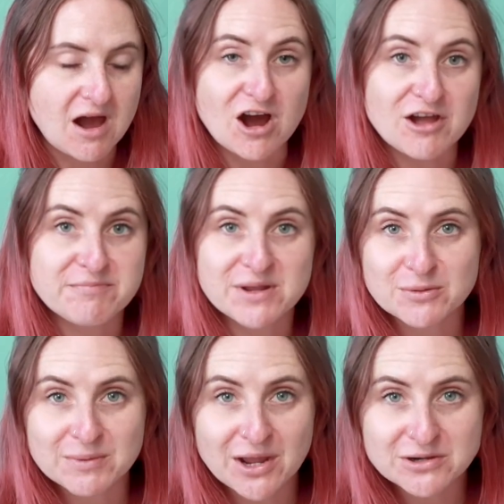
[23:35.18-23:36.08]
I've been
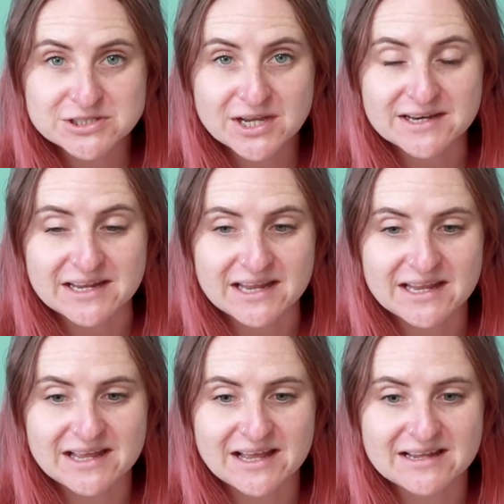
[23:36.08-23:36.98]
on my own journey
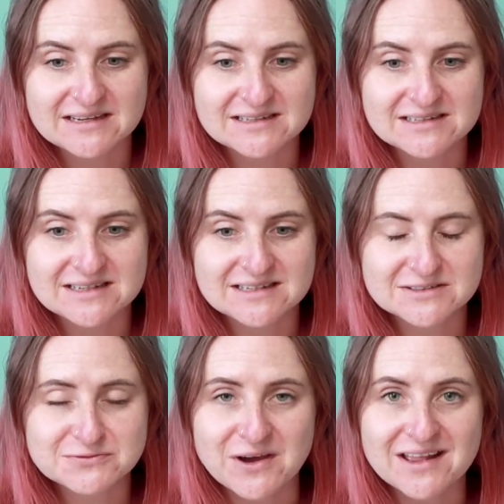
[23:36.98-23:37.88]
and
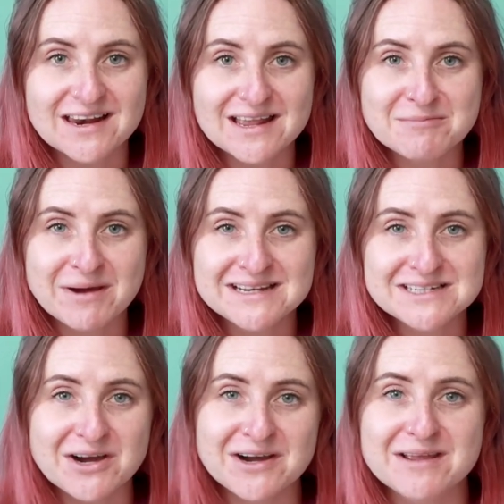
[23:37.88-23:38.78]
it's finally my
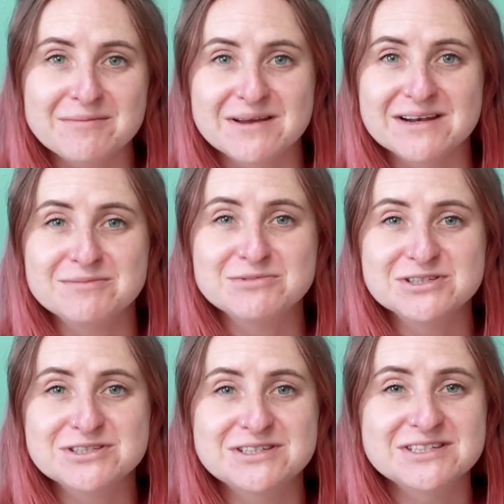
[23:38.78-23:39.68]
time, and I'm
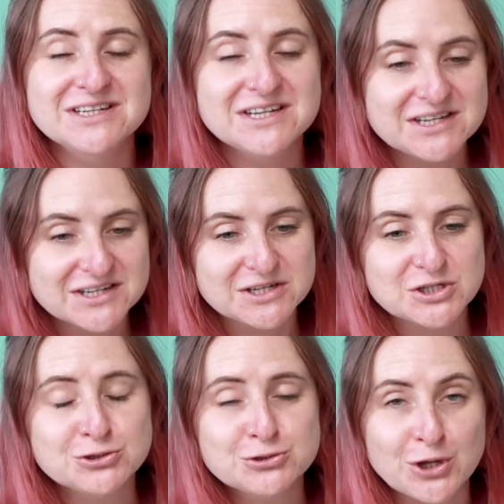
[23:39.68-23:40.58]
just
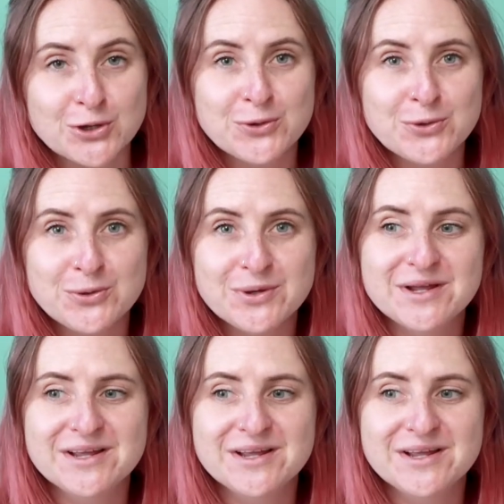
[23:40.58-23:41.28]
so,